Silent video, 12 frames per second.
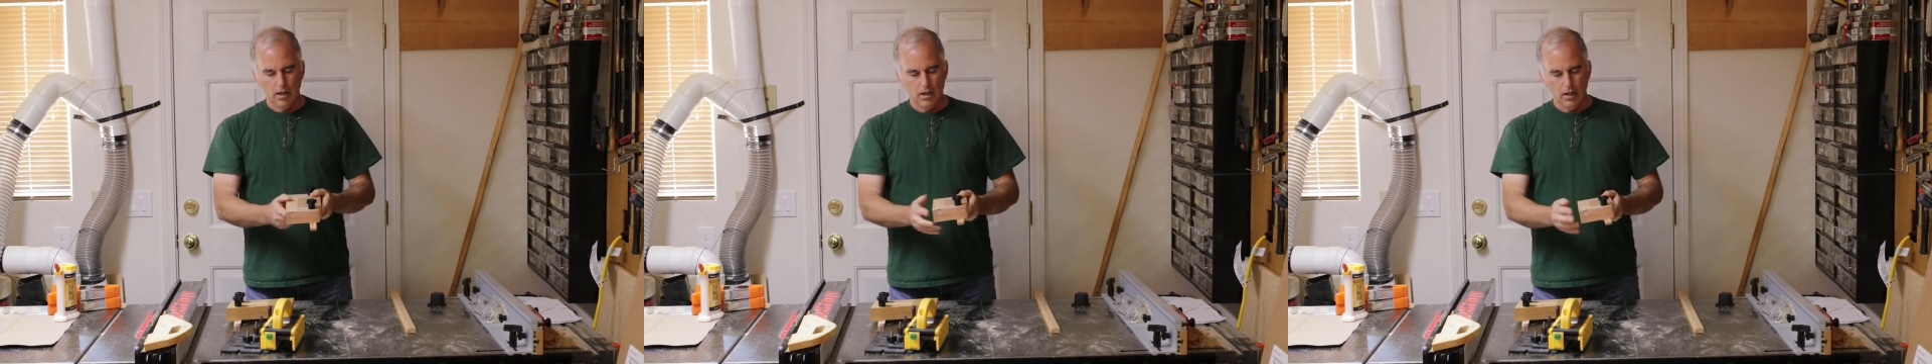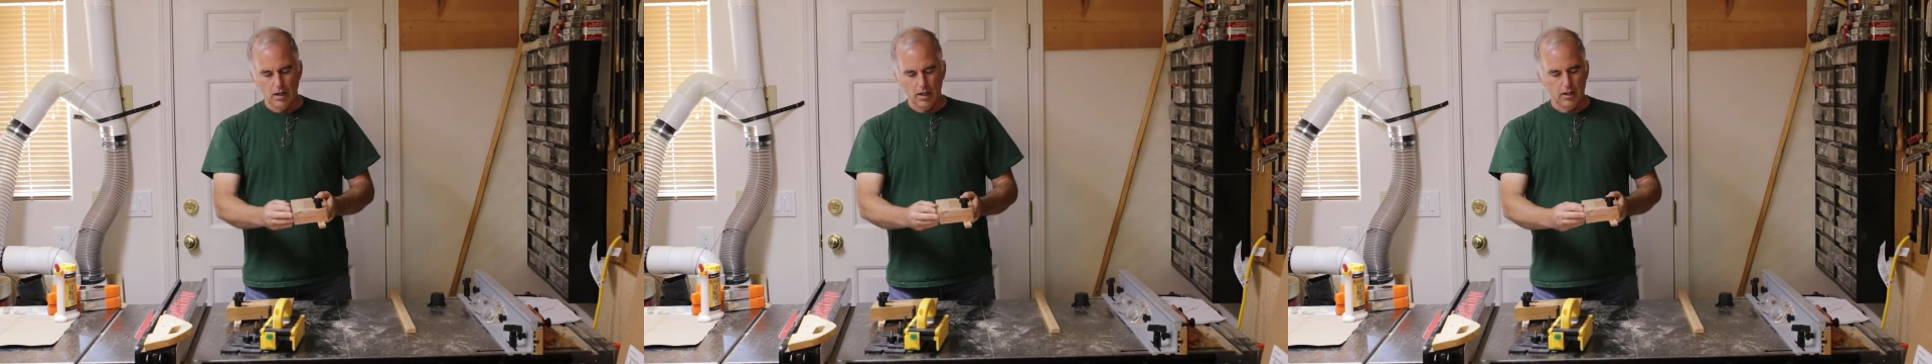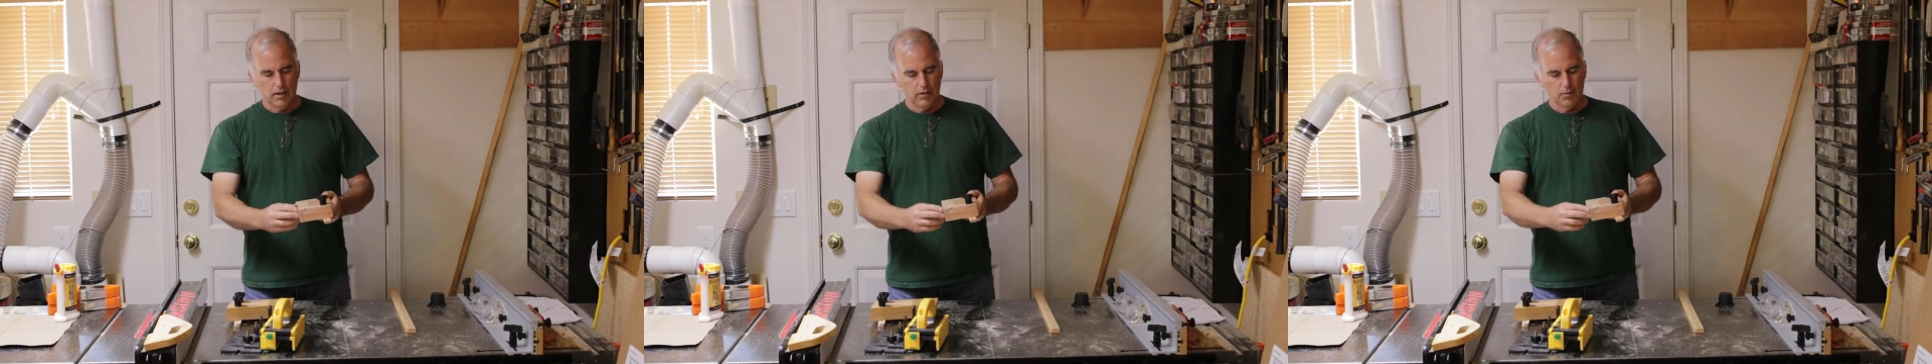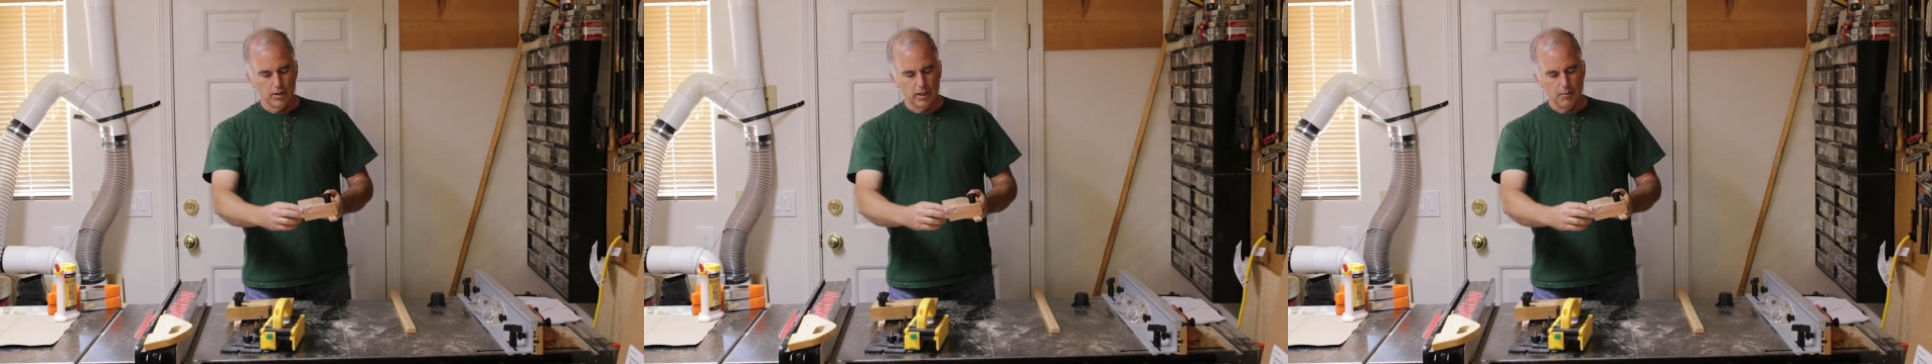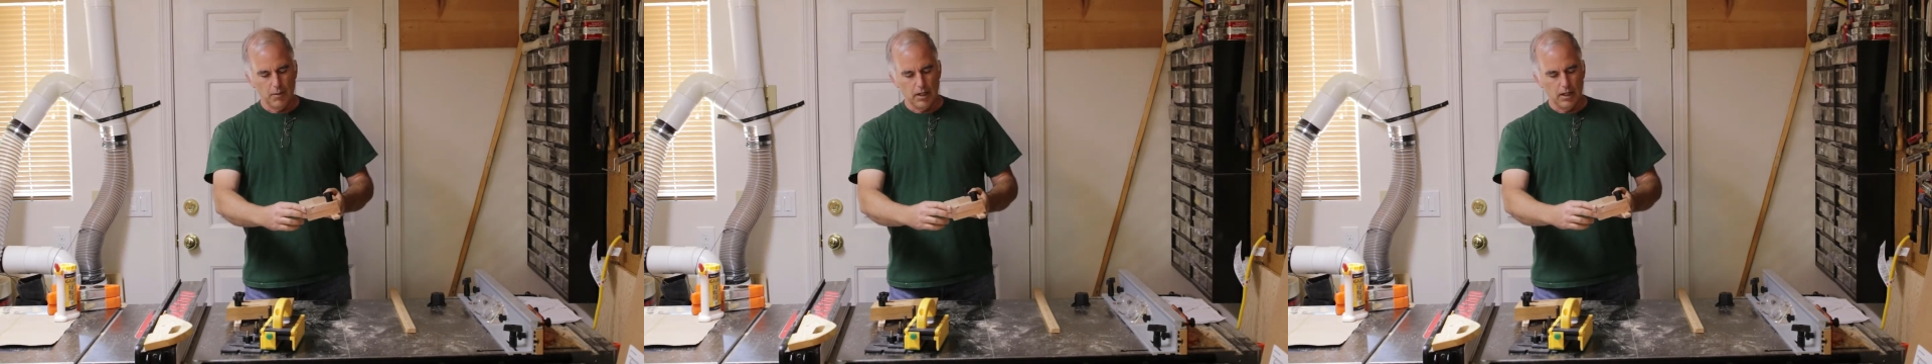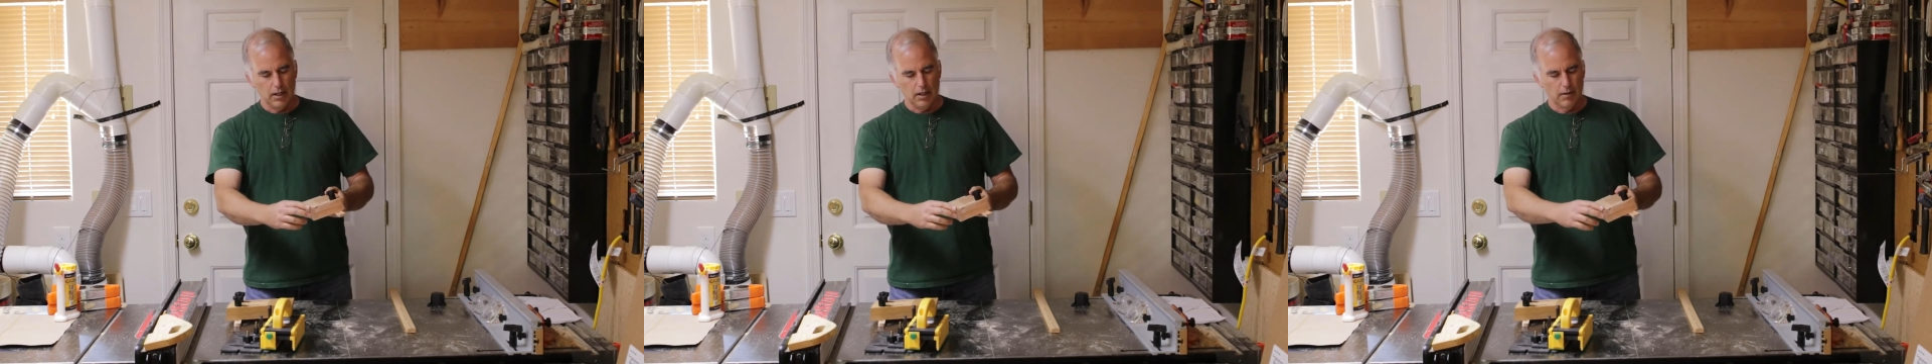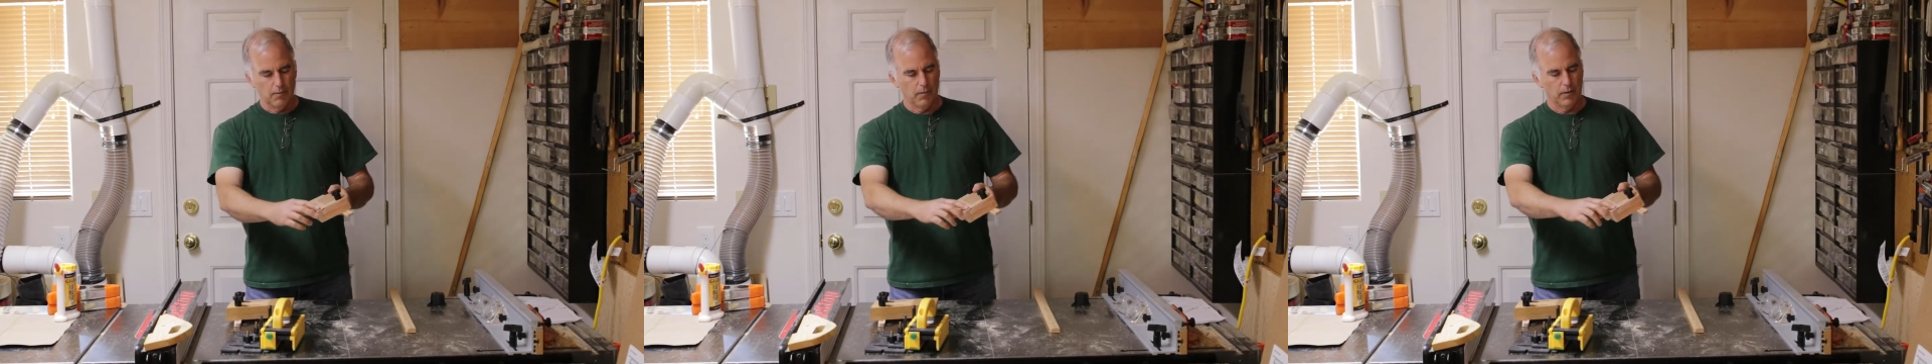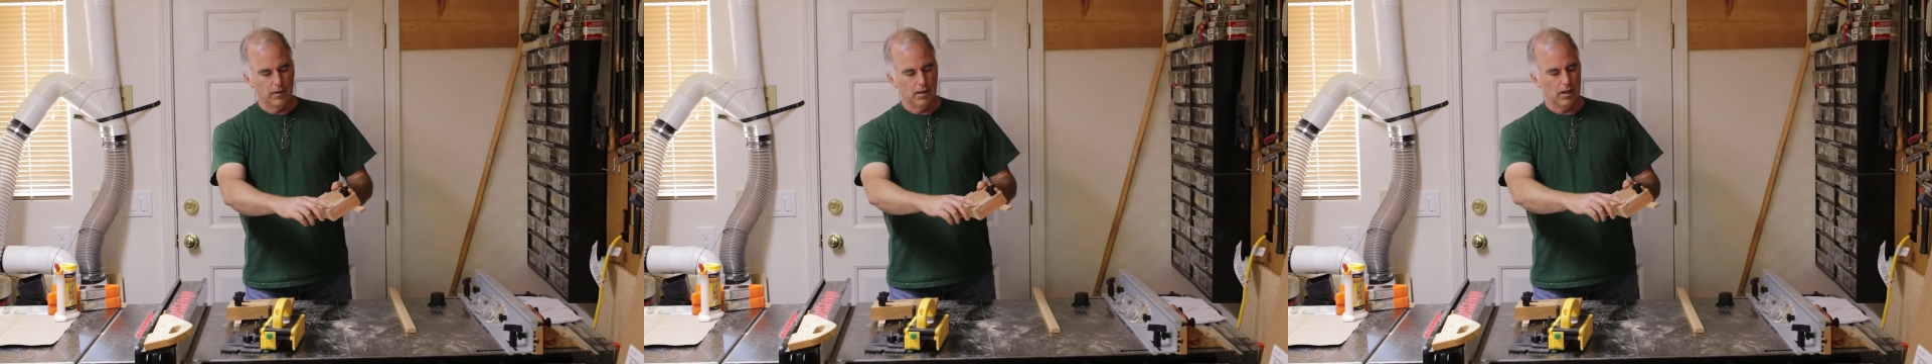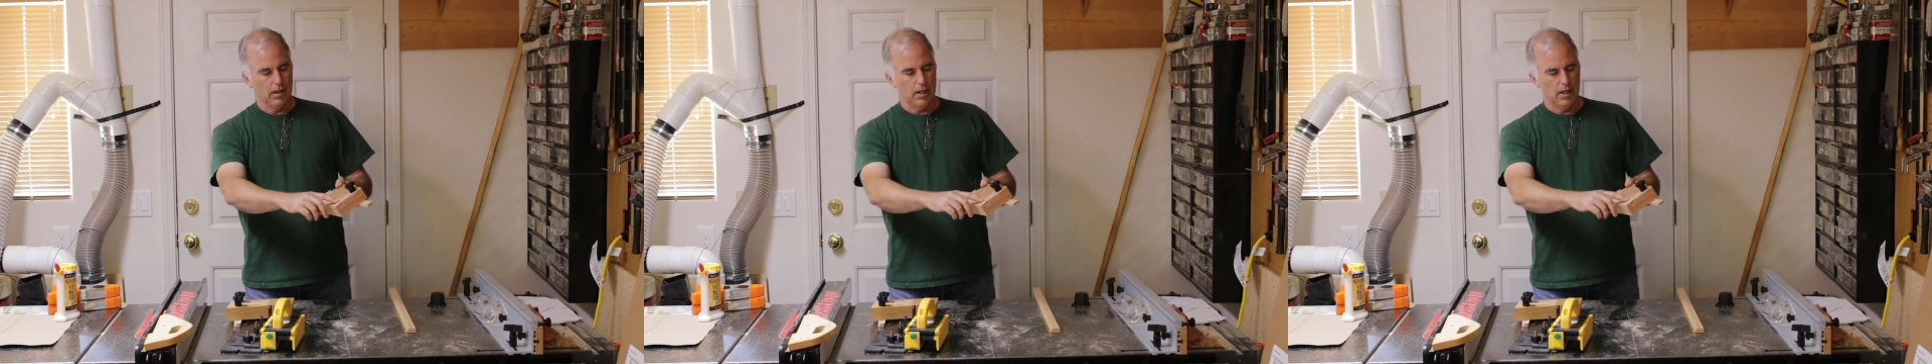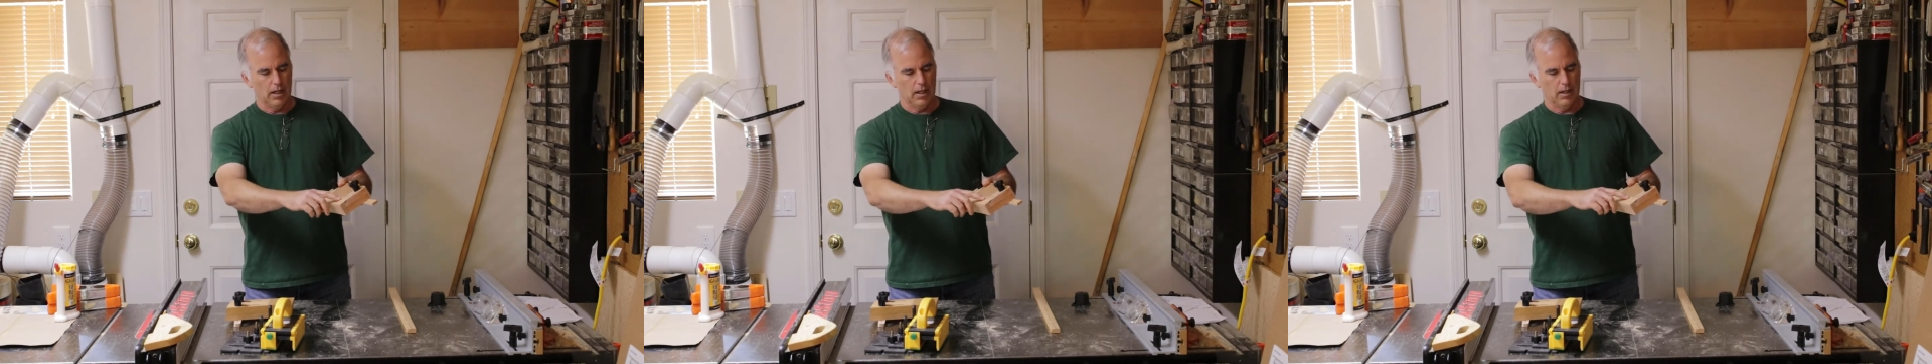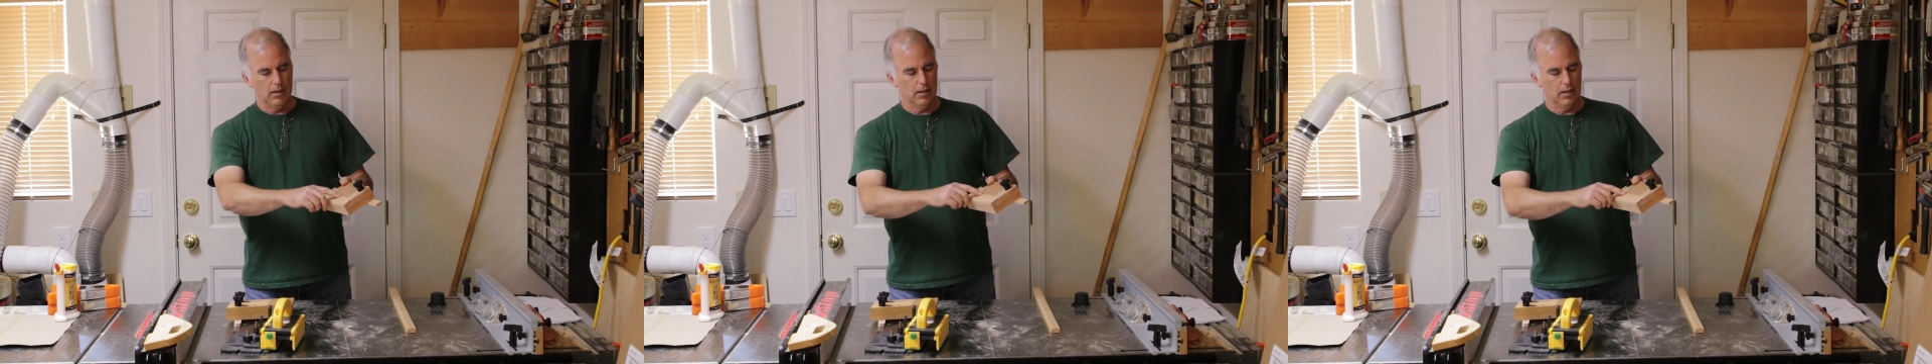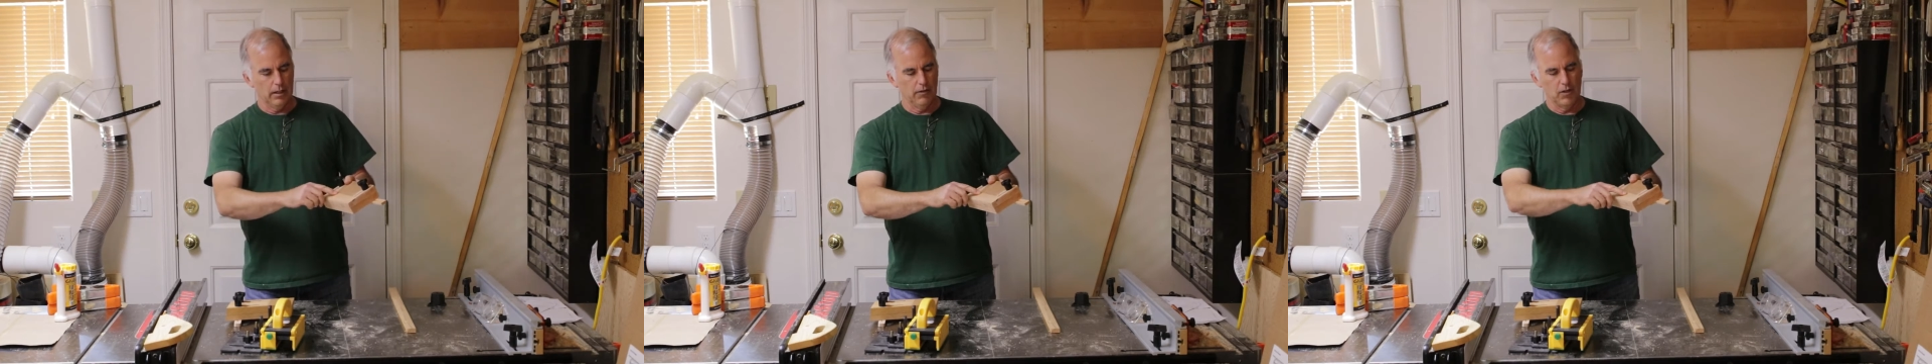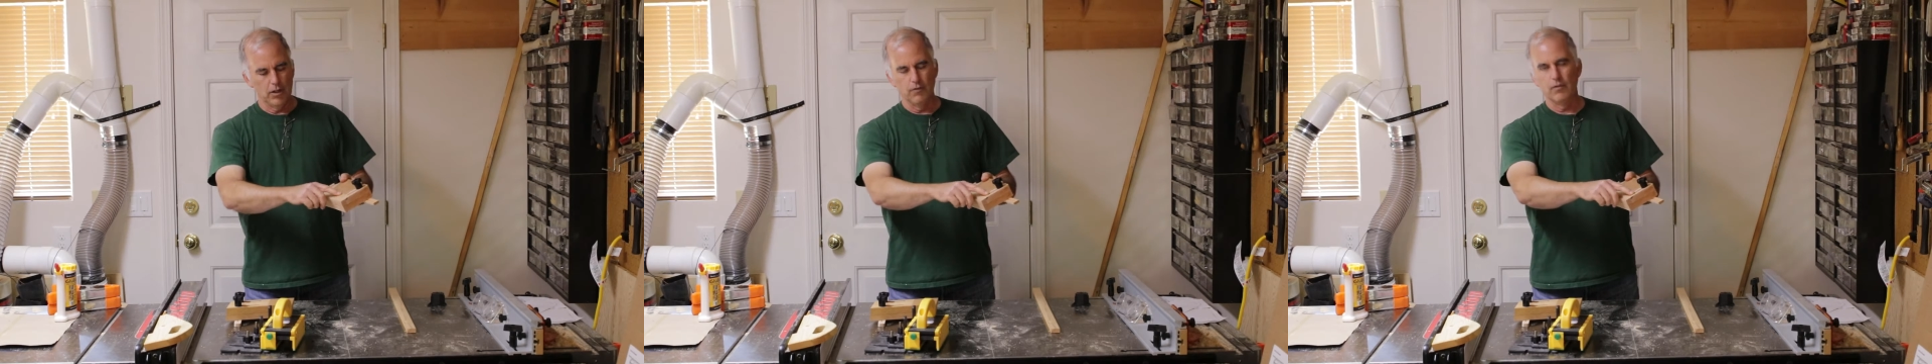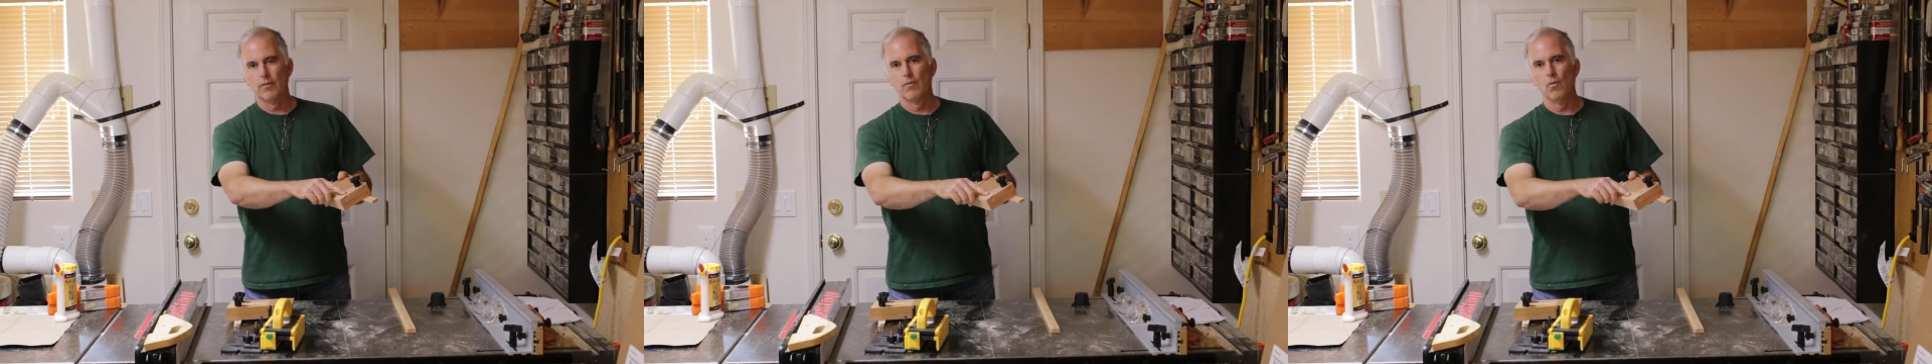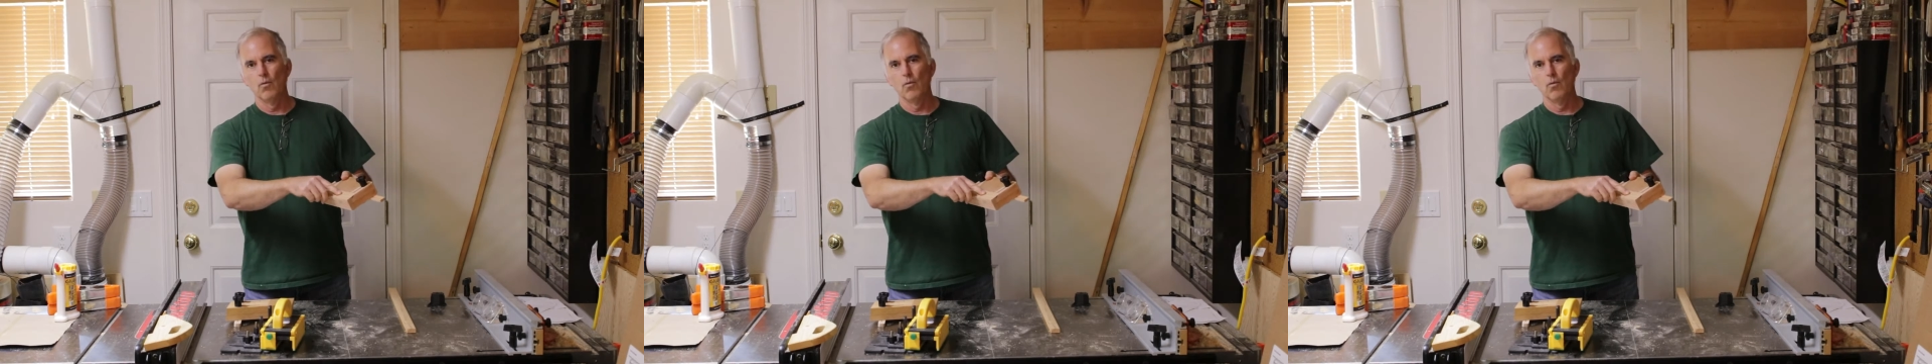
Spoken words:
And this one I made and didn't leave enough